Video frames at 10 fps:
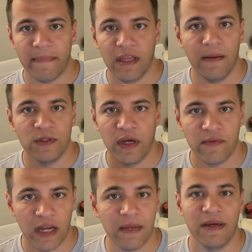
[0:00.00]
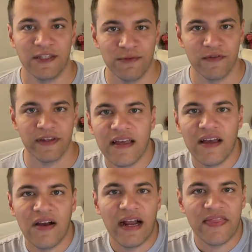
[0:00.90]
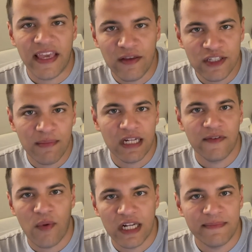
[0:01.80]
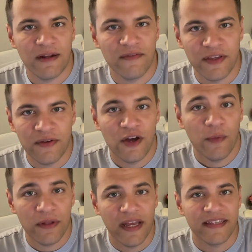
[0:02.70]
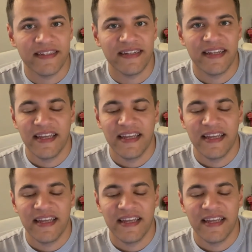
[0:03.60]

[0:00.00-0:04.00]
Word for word: Um, so I recommend this movie. All right, thank you so much for watching my review. I hope you liked it.